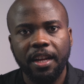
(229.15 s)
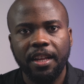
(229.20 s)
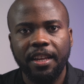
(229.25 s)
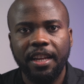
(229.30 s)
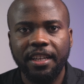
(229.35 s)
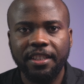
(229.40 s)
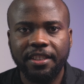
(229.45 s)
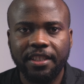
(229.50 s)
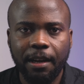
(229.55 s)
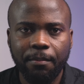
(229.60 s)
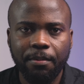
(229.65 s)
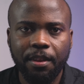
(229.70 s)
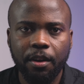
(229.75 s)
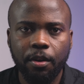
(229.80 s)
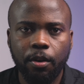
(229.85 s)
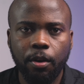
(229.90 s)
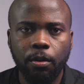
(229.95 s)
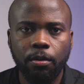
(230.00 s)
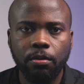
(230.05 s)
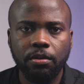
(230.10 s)
There is something
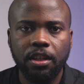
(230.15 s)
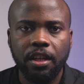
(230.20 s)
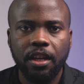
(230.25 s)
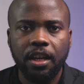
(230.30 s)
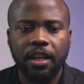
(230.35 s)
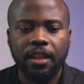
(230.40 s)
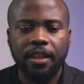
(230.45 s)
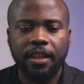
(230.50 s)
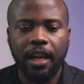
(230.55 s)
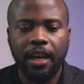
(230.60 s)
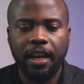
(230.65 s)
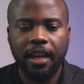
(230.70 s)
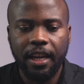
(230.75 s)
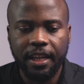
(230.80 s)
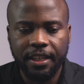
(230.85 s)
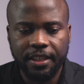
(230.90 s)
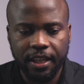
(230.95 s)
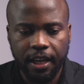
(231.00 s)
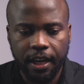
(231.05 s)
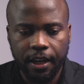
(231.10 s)
called the
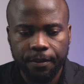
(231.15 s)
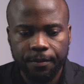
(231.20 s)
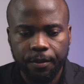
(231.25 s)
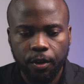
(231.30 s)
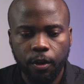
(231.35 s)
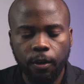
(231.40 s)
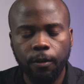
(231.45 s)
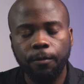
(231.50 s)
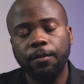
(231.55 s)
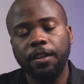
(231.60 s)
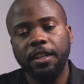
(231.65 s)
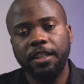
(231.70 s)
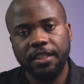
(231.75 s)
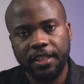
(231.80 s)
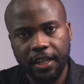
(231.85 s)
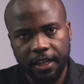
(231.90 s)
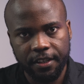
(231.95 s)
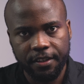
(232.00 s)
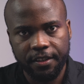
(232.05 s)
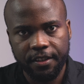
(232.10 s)
letter of
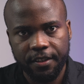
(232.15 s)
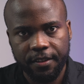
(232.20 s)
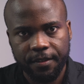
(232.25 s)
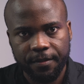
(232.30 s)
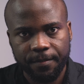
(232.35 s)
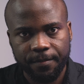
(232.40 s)
intent.